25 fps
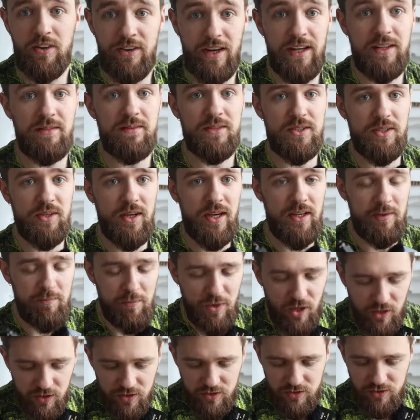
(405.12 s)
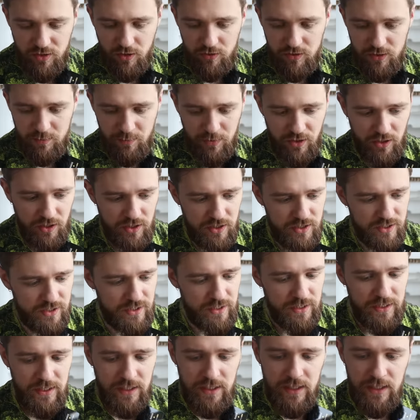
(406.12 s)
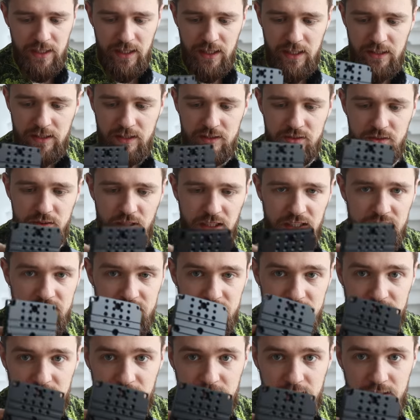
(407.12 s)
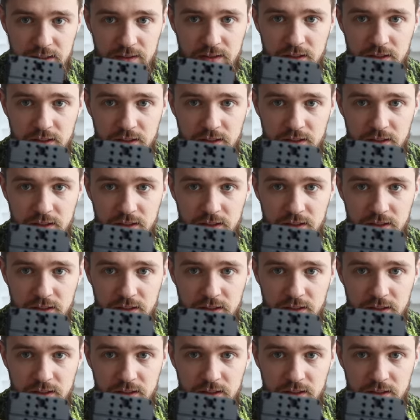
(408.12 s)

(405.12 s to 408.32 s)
All right, so I unboxed those parts. And as you can see,